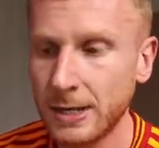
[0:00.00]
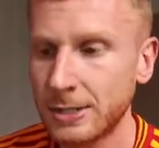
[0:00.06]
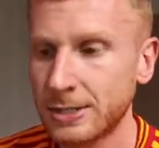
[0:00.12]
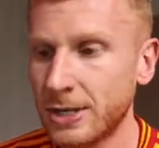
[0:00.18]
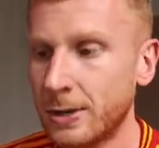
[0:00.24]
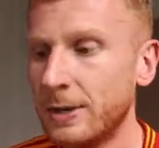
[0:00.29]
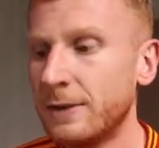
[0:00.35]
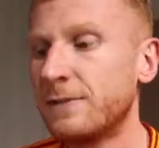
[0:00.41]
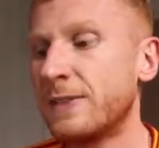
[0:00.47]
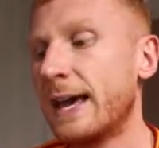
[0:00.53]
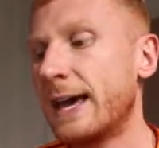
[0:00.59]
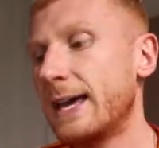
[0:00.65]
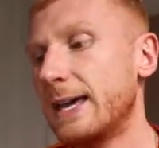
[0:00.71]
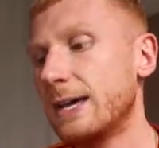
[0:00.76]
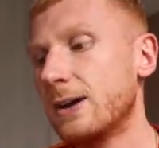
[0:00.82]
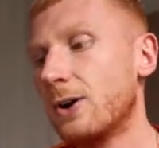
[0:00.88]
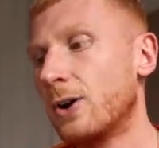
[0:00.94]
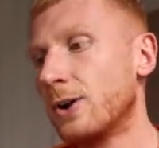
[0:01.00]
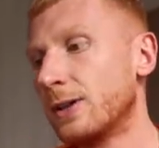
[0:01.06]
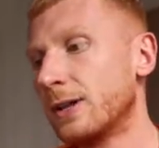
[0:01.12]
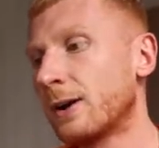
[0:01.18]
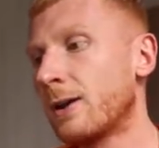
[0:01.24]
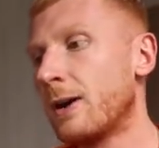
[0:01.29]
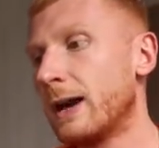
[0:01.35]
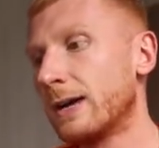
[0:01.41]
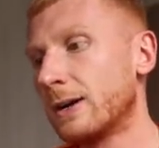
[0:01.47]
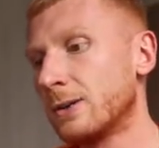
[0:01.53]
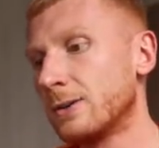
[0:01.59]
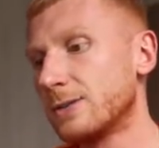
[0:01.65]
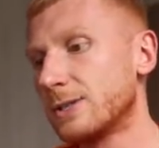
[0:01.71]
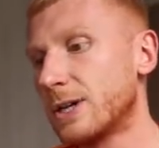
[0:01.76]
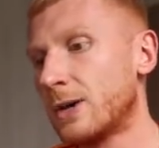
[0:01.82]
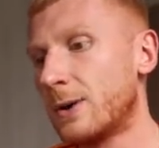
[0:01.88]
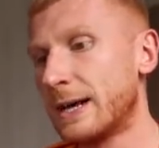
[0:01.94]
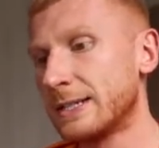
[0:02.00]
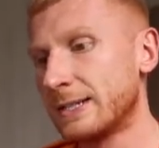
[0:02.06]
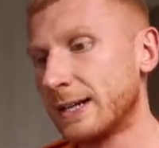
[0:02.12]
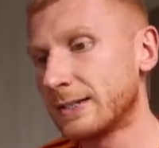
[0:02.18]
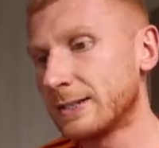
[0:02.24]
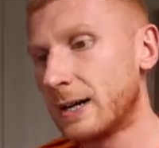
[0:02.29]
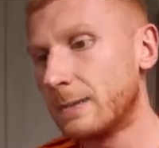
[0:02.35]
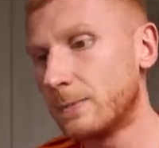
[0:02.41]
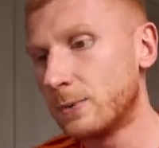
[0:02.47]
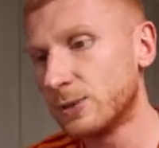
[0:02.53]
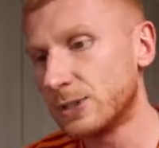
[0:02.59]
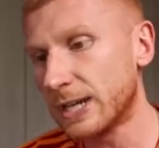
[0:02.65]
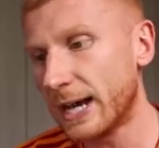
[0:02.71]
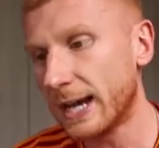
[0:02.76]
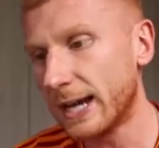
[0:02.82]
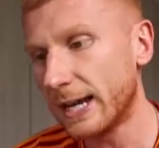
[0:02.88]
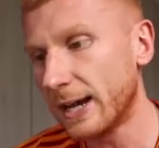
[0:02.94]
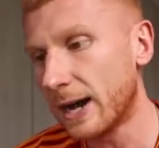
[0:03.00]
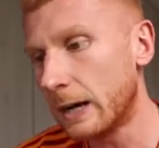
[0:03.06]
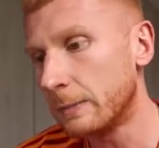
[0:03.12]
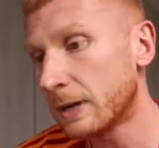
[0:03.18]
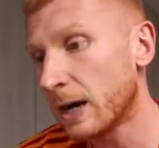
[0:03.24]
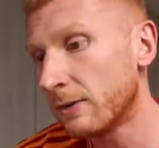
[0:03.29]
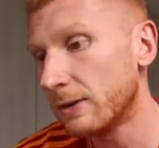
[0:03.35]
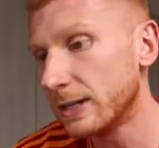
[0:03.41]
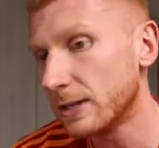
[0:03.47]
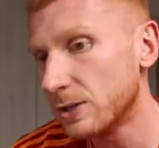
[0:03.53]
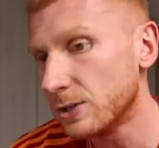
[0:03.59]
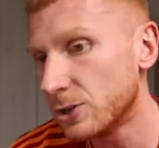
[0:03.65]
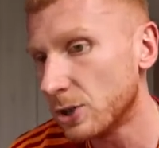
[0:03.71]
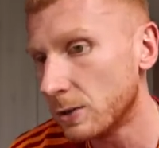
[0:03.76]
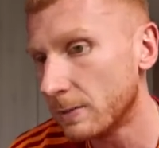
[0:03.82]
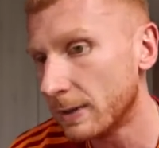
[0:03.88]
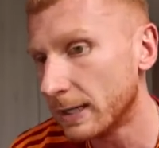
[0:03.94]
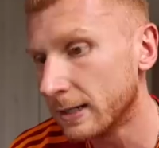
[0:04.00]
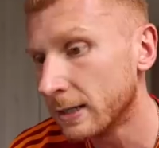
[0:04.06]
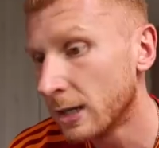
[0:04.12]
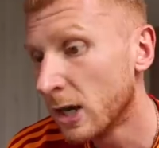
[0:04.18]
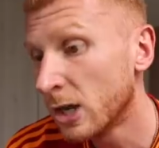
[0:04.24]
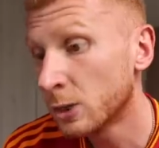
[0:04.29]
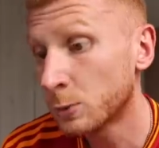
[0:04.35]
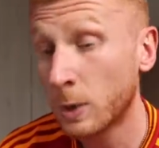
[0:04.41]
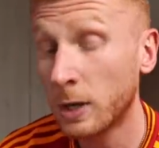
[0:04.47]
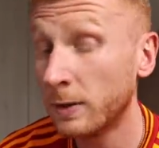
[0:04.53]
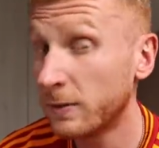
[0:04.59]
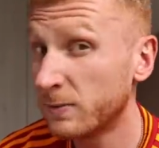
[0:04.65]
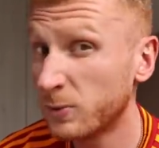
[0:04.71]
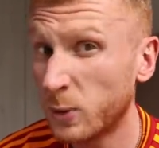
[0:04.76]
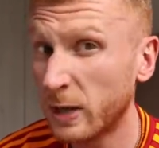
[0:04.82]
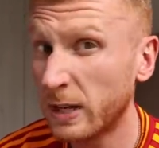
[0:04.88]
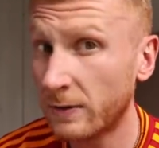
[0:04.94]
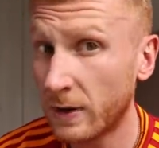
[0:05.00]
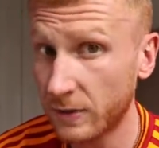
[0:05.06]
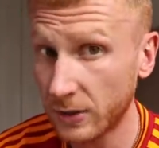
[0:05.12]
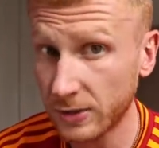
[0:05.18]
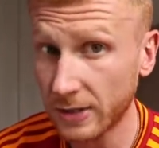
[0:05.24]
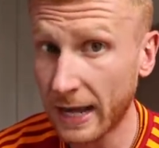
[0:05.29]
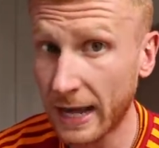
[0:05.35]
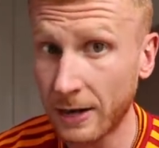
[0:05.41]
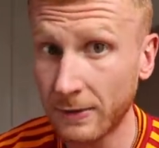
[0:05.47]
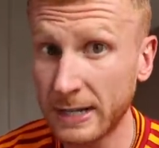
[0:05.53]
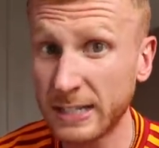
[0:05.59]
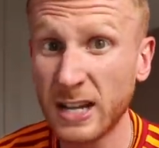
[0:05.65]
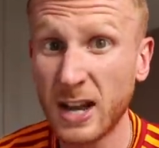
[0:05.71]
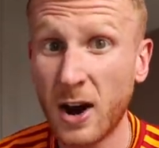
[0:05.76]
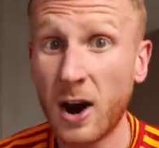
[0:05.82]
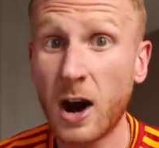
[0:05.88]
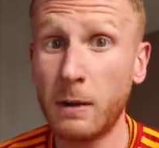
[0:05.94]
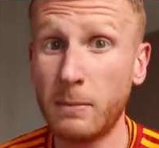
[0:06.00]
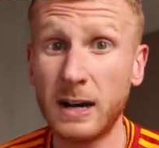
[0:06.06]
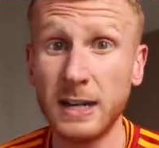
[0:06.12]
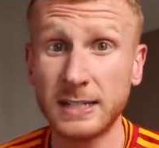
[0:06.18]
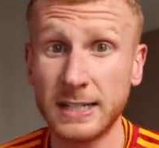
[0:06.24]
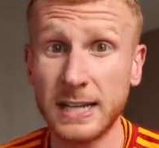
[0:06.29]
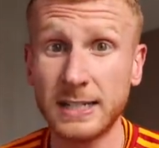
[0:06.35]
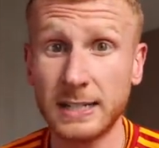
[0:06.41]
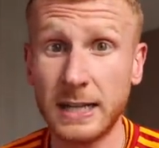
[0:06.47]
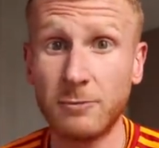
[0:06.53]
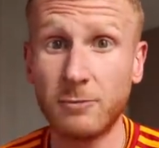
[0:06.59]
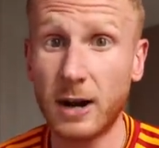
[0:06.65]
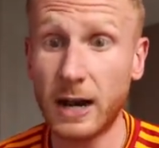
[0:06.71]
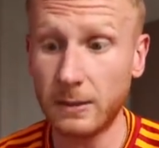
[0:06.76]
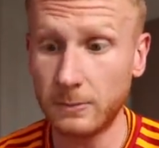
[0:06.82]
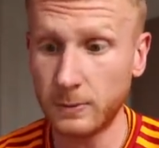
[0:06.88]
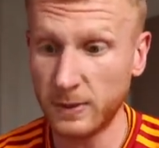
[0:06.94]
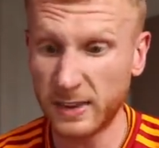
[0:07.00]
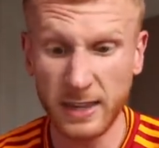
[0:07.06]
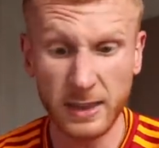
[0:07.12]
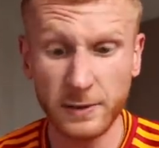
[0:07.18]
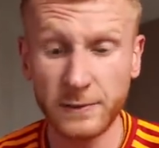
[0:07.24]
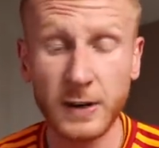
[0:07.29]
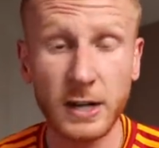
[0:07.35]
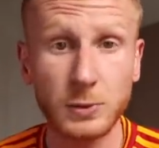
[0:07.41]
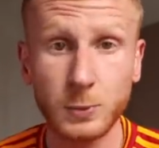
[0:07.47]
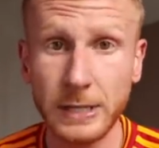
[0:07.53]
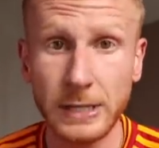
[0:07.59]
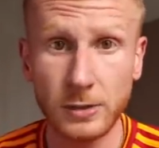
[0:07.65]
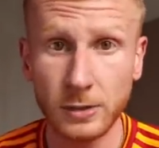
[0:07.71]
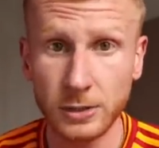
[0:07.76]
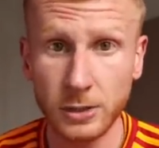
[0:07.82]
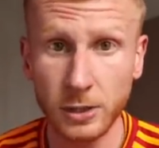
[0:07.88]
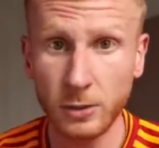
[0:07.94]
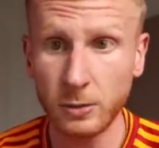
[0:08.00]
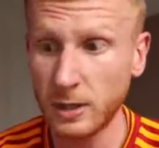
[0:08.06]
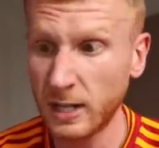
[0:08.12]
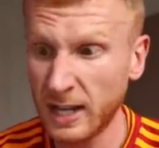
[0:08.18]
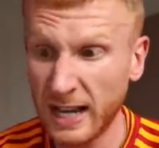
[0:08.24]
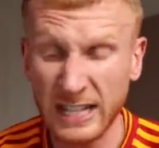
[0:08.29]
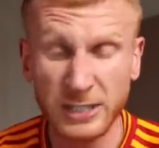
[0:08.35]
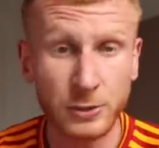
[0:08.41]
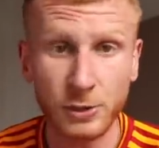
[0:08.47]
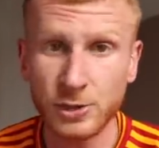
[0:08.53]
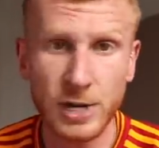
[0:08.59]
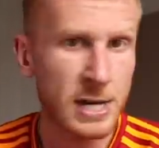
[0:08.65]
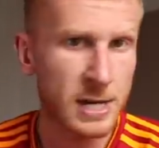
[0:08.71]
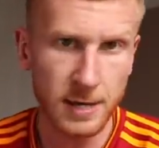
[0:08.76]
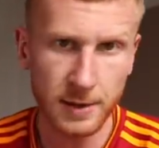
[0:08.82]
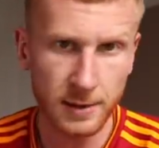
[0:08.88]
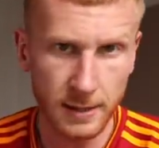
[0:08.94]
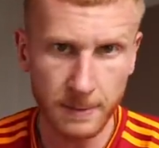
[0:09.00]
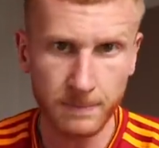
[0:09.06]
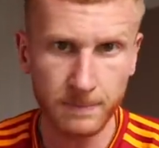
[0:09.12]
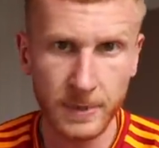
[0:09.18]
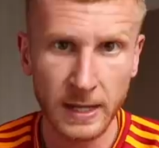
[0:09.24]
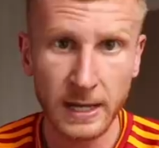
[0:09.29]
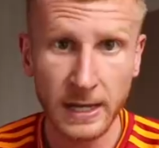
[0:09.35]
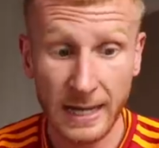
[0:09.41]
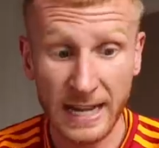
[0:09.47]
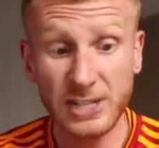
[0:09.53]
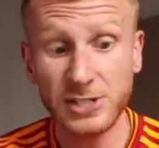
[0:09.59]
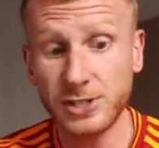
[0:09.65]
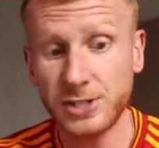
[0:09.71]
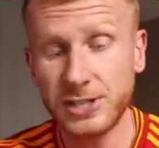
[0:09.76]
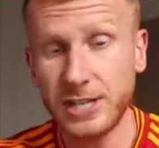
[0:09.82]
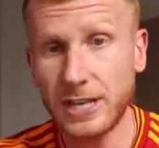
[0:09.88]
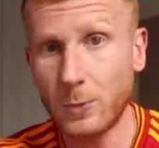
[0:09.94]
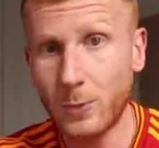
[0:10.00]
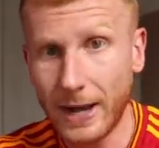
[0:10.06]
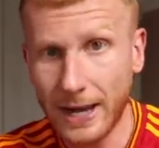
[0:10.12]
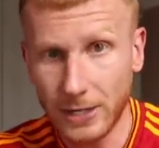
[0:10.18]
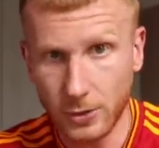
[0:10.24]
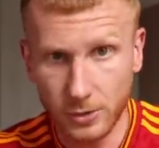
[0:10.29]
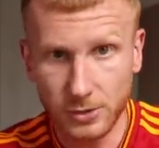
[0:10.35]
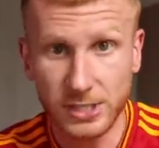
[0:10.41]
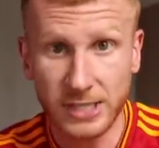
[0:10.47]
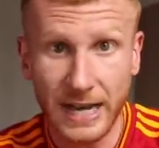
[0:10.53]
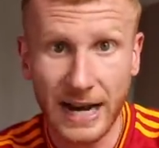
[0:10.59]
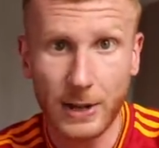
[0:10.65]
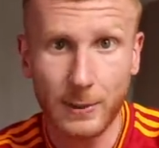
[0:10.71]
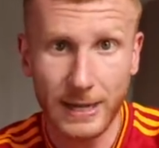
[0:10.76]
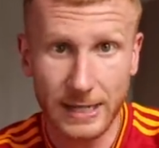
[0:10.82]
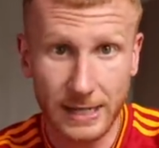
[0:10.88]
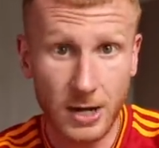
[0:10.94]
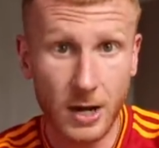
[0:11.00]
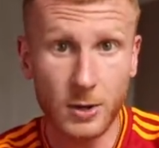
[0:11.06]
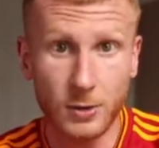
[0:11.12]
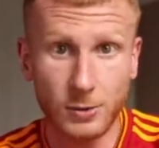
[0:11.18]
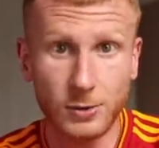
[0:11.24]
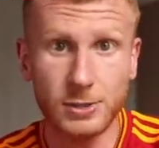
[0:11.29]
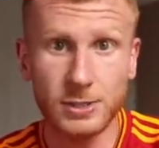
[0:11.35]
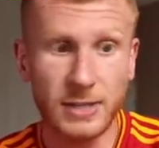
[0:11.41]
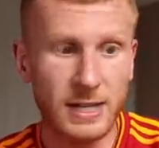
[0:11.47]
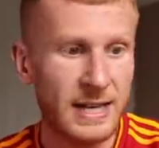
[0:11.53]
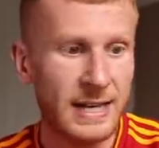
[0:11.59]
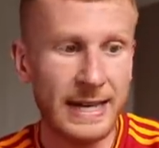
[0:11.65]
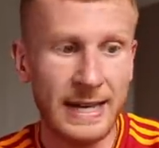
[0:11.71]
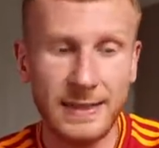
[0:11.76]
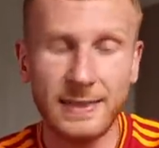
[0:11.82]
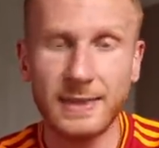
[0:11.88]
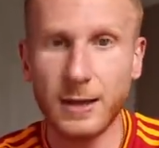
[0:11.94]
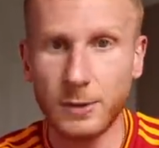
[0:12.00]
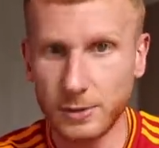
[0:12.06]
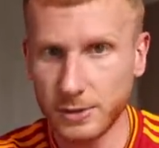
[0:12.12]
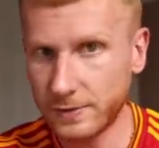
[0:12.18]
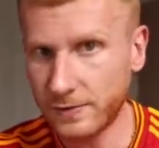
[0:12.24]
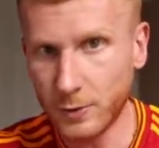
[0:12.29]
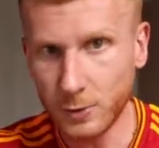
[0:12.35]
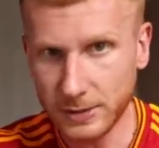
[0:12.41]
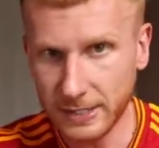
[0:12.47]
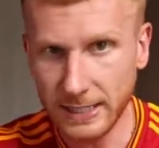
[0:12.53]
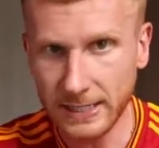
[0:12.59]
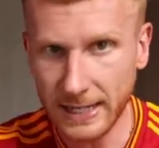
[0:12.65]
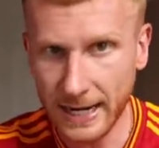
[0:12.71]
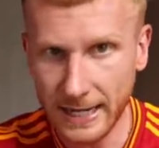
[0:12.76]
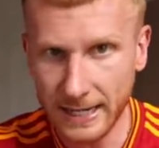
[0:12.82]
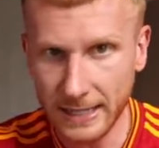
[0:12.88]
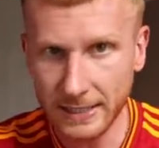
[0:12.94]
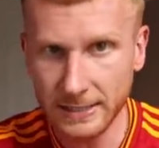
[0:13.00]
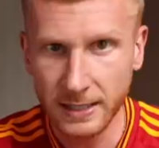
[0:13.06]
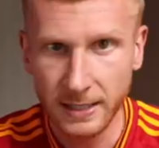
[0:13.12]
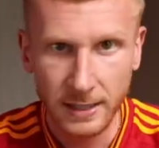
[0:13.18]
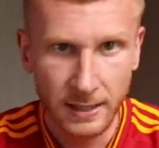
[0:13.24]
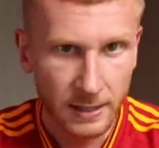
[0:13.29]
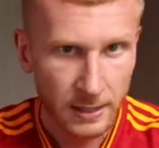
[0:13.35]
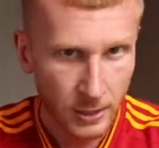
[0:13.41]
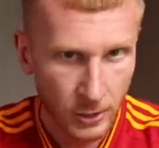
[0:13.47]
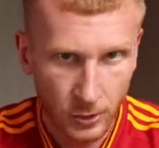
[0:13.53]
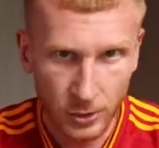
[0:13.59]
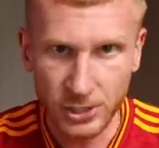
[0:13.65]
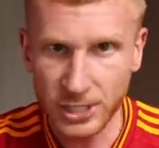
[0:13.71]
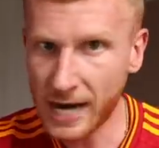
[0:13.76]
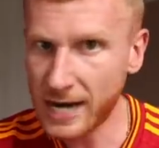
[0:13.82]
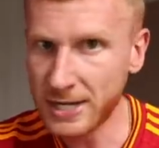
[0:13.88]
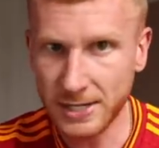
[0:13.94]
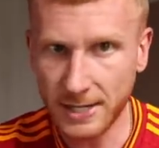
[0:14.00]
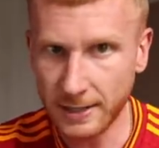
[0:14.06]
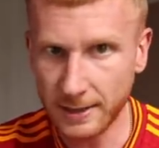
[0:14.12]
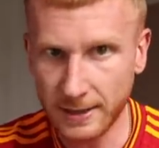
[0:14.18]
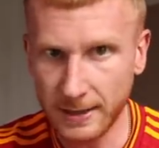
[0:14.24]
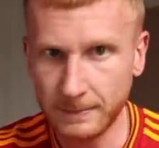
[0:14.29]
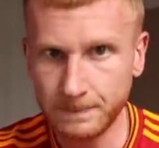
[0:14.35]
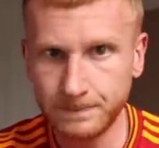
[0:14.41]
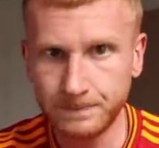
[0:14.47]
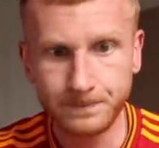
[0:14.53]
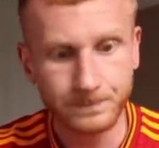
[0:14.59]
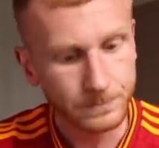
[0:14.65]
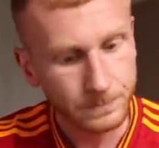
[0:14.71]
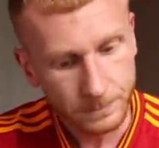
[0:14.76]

So if they, on the client consult, as an example, say, I'm currently consuming 2,500 calories, I might say to them, right, within the first week or two, let's not change anything. Let's just see where your scale weight goes in those 14 days, not changing anything.